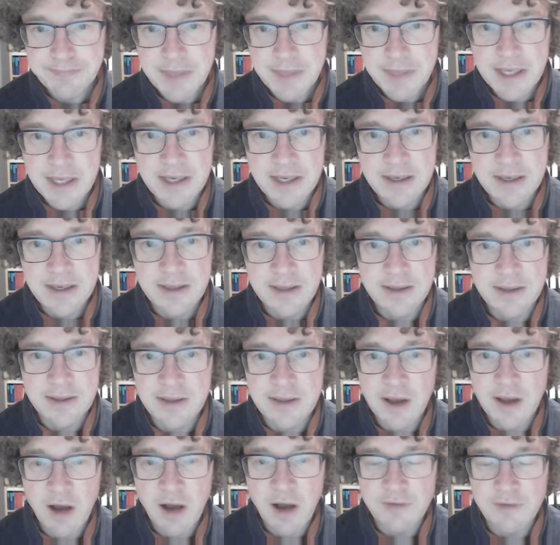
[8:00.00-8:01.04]

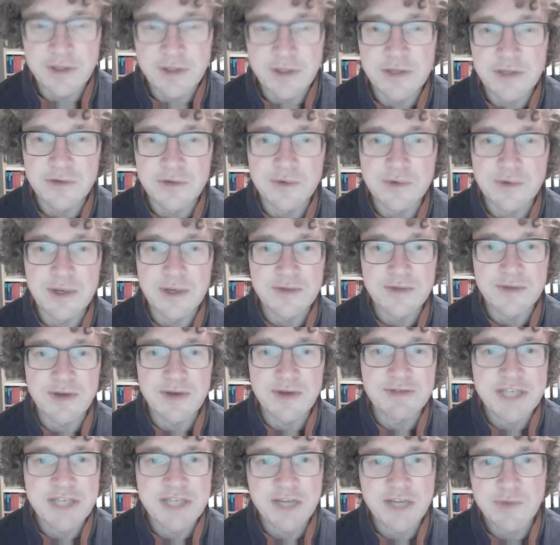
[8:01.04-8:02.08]
often to have
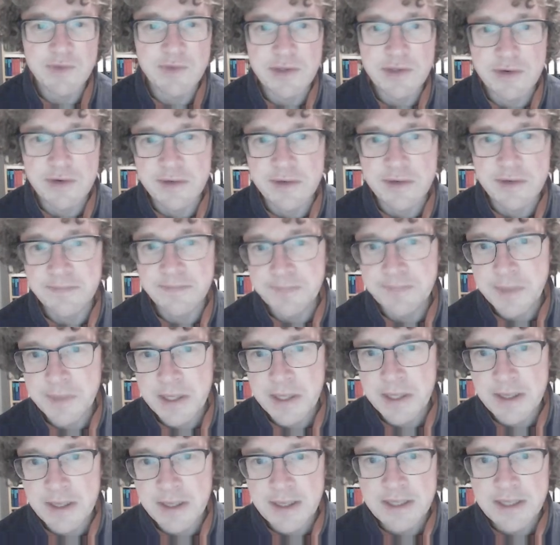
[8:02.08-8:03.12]
a chat with her.
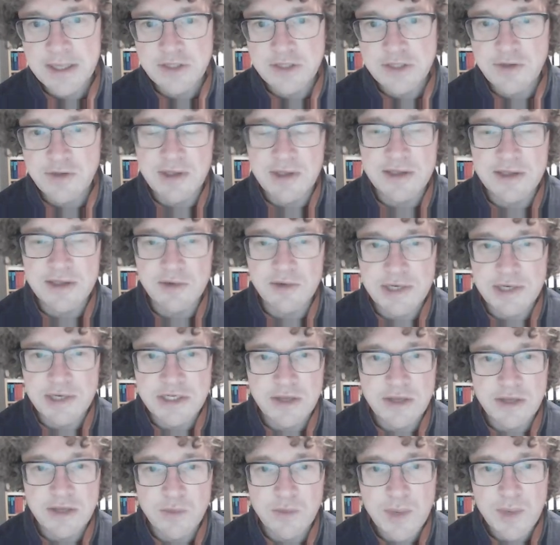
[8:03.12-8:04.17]
So they knew each
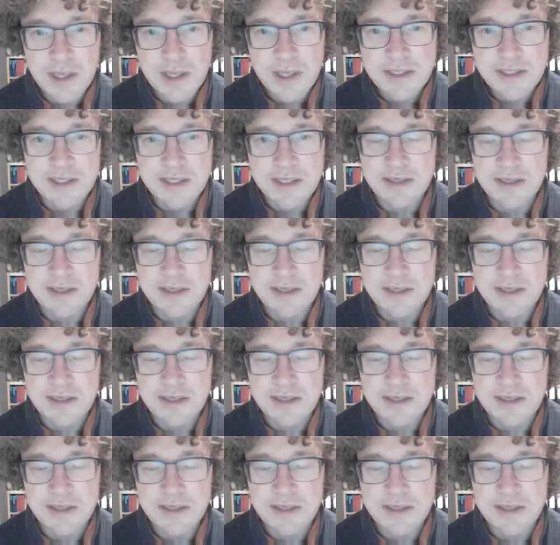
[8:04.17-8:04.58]
other well.